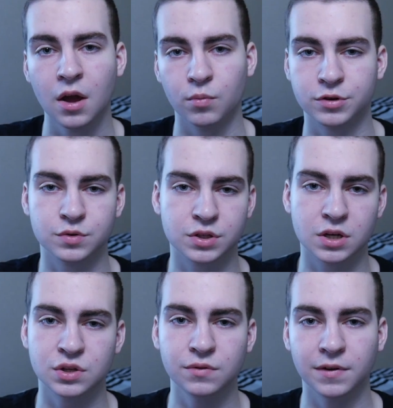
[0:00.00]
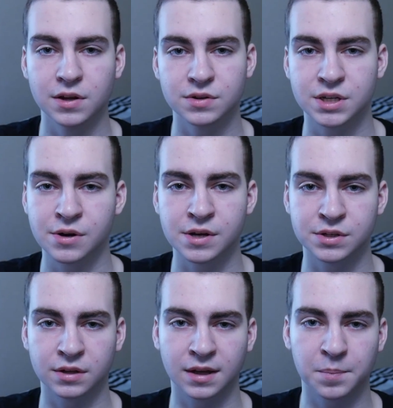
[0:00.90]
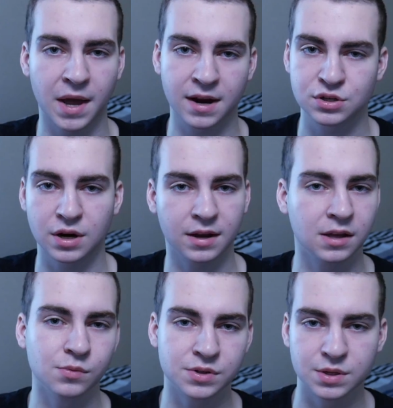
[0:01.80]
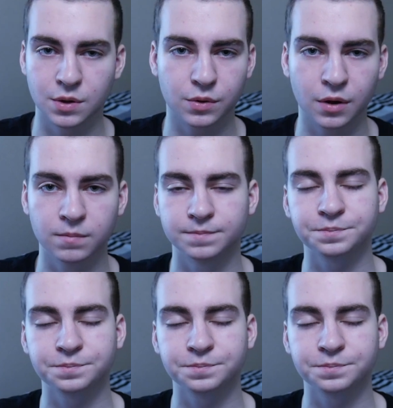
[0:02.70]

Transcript: which was just a 2-video series on like backtracking with Sudoku.